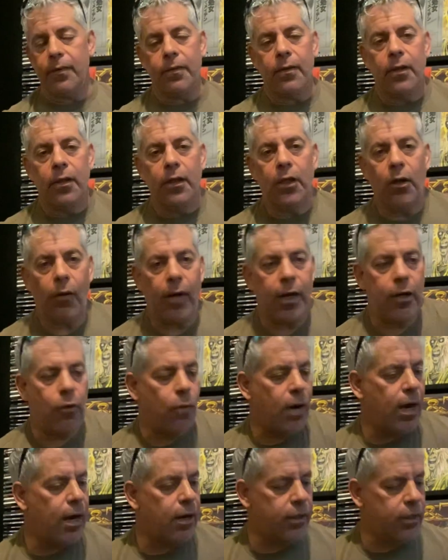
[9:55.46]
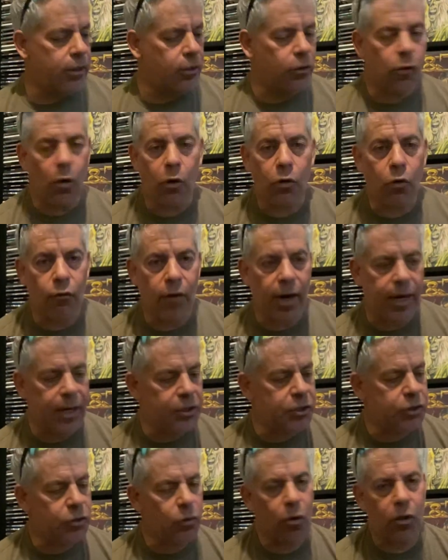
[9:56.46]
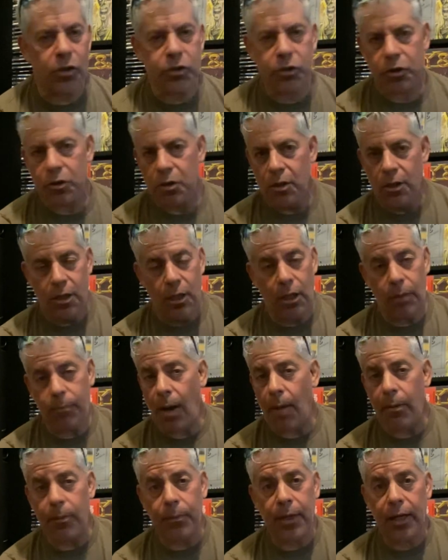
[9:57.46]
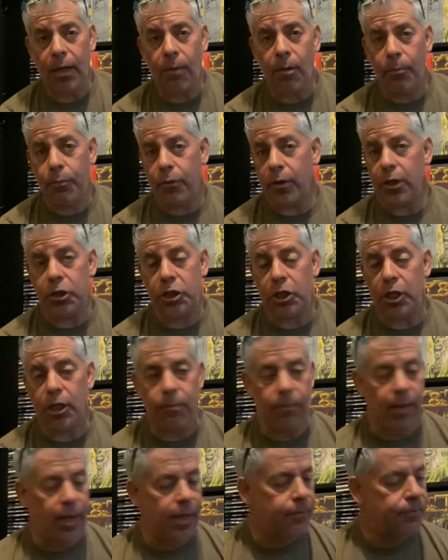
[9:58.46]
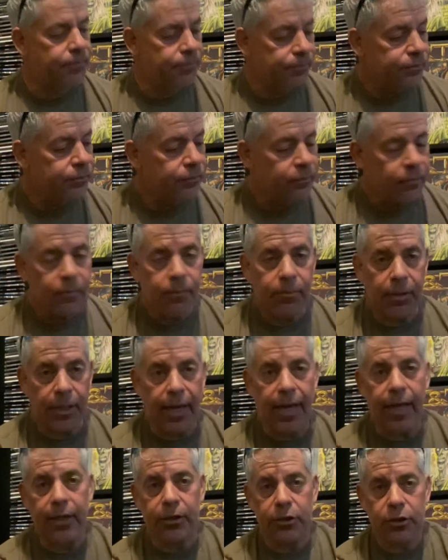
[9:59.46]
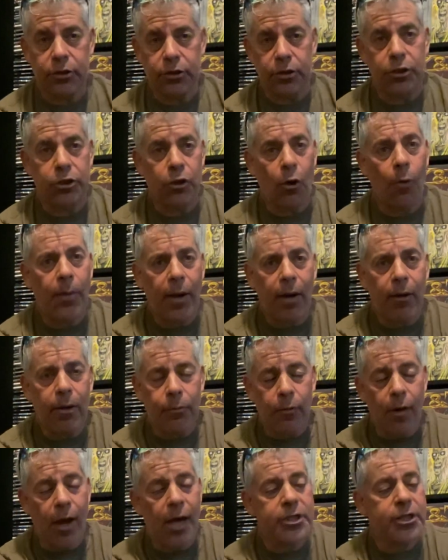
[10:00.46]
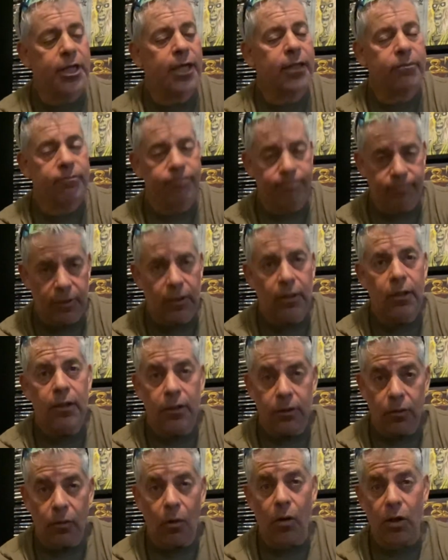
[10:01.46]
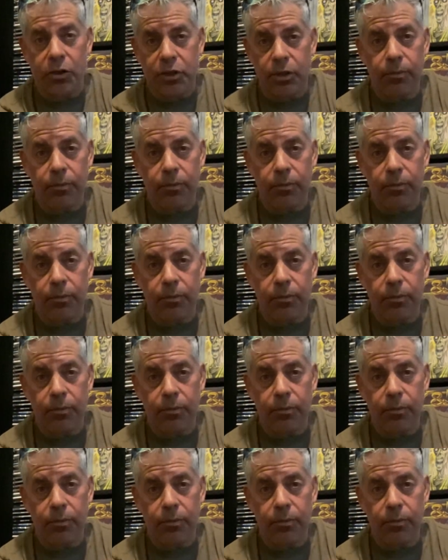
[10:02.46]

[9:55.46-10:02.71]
you know, anywhere in your local record stores. You'll probably pick them up pretty cheap, man. But yeah, the Joe Perry Project, awesome